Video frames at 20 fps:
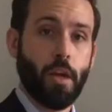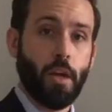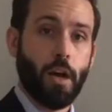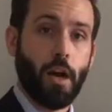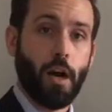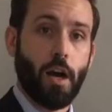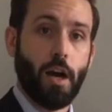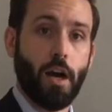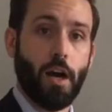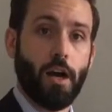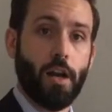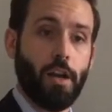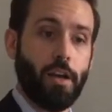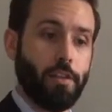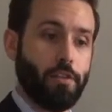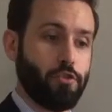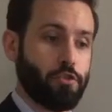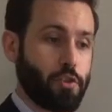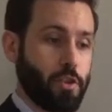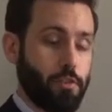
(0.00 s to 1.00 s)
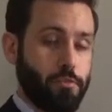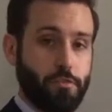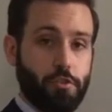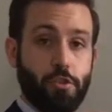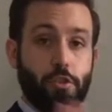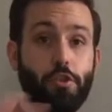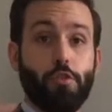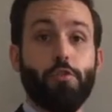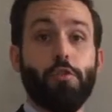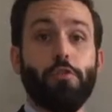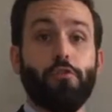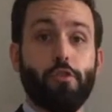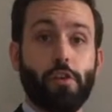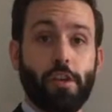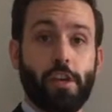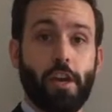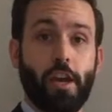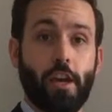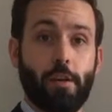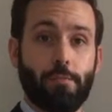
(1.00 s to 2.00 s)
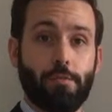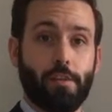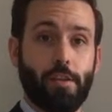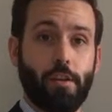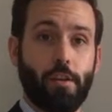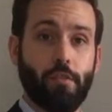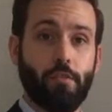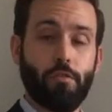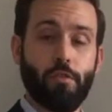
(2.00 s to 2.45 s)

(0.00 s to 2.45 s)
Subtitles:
And there's kind of two different camps here.